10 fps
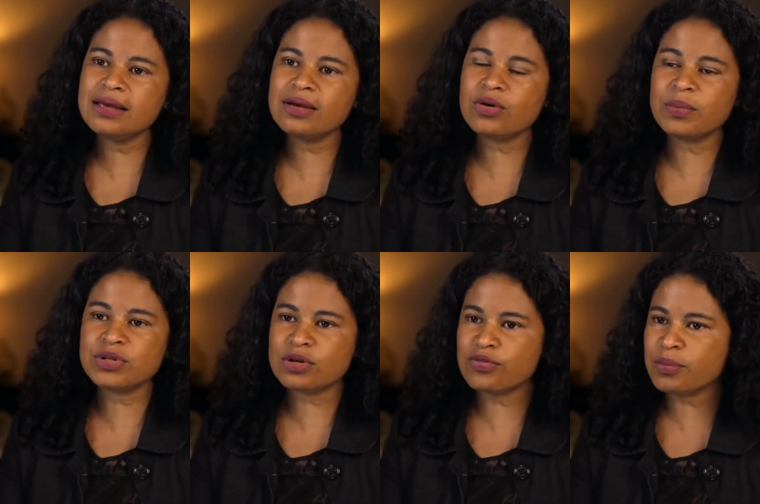At
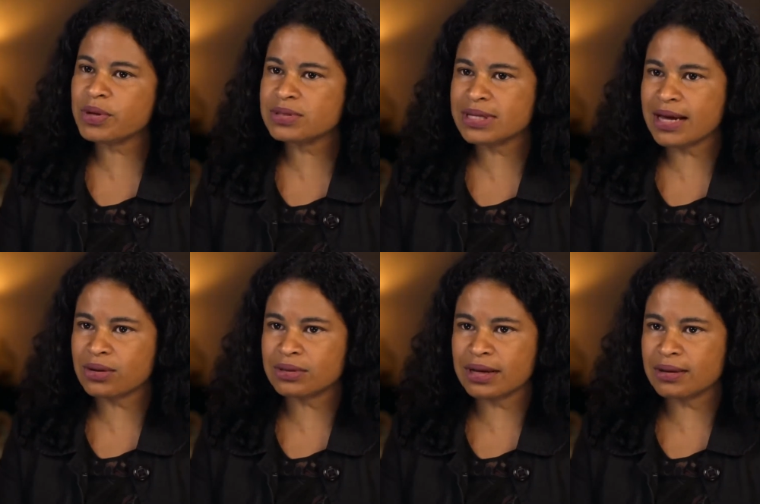8, he'd
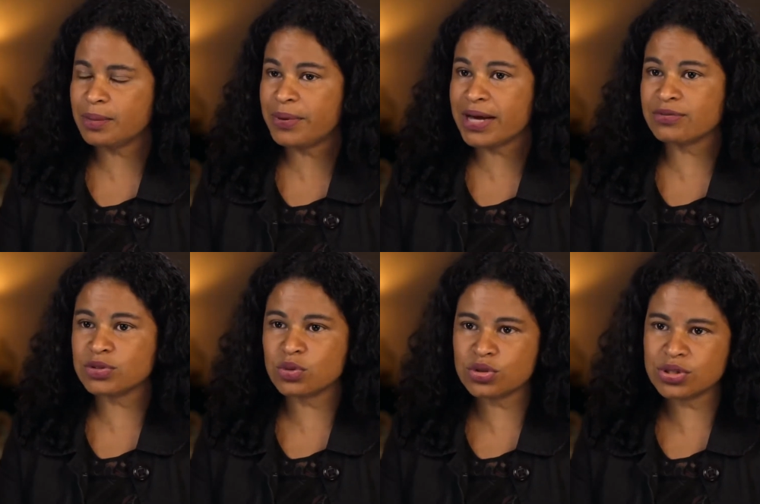secretly take his
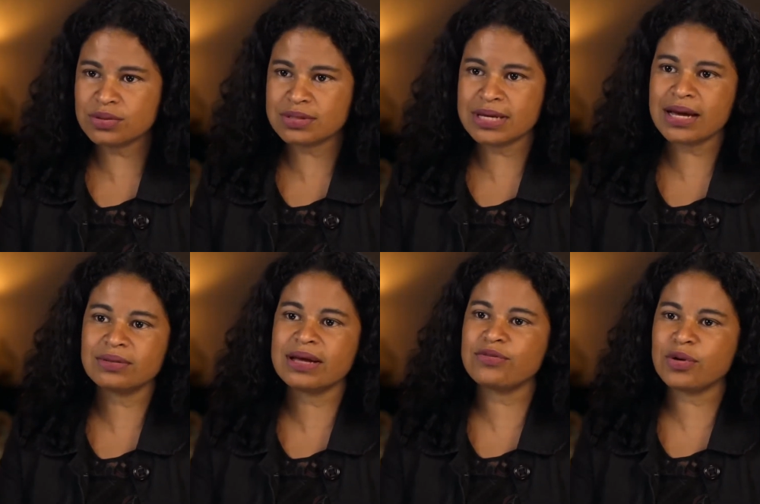grandfather's
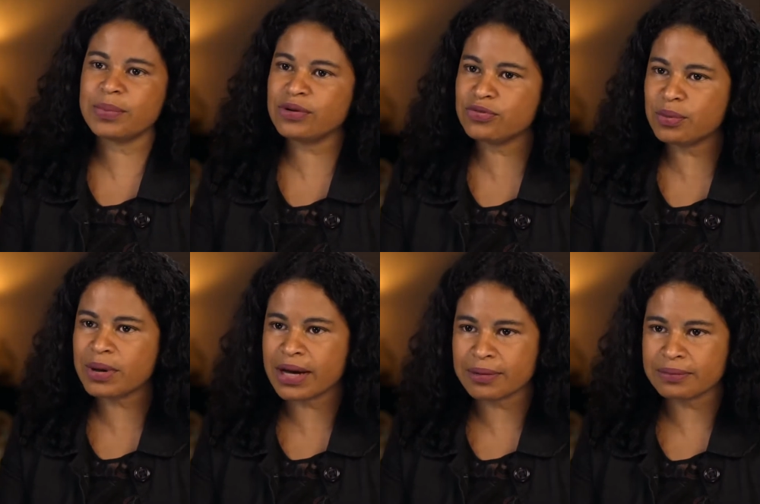cigarettes and
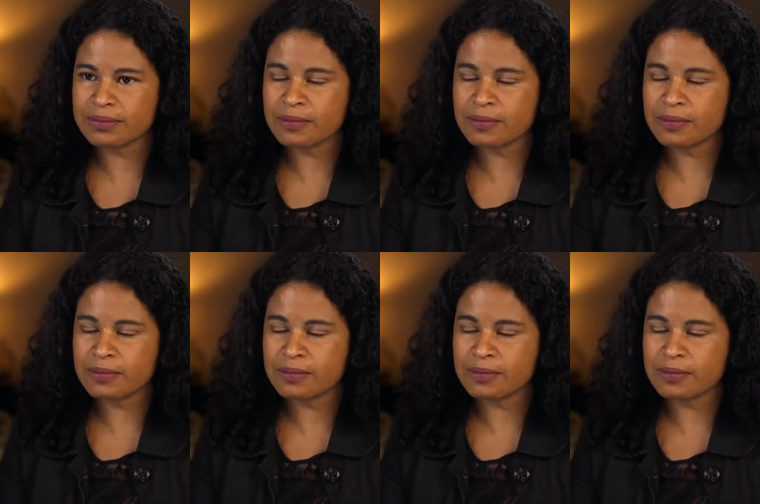smoke them.